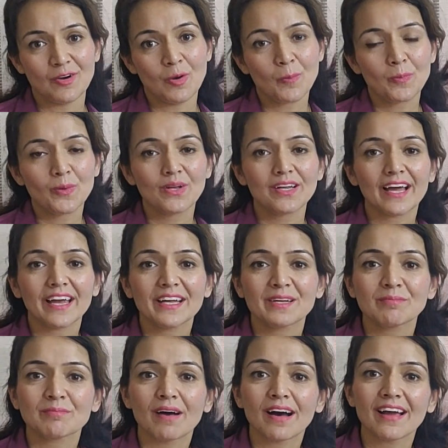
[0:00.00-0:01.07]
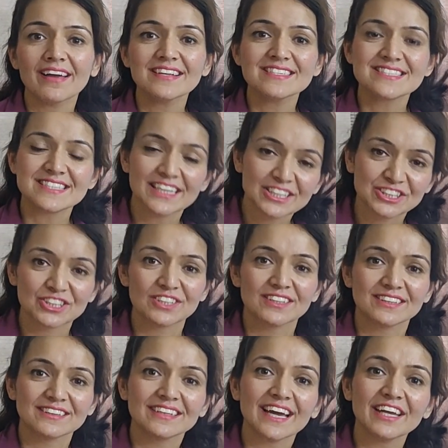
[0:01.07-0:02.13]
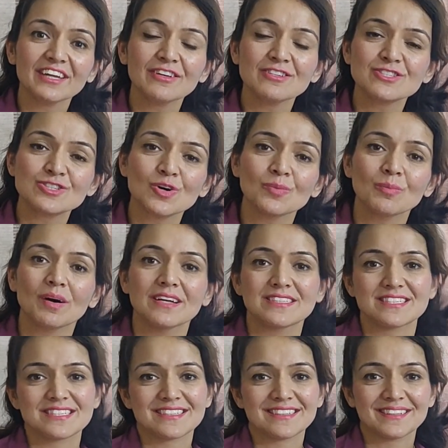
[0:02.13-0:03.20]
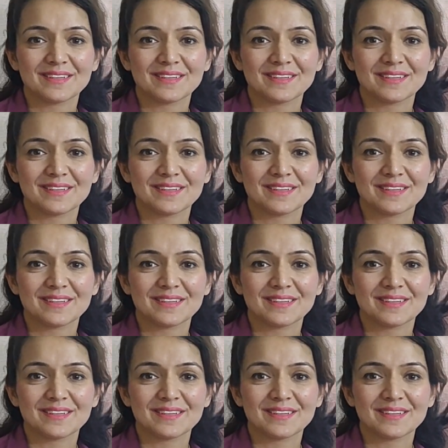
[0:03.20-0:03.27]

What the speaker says: Hope you liked my session. Thank you so much.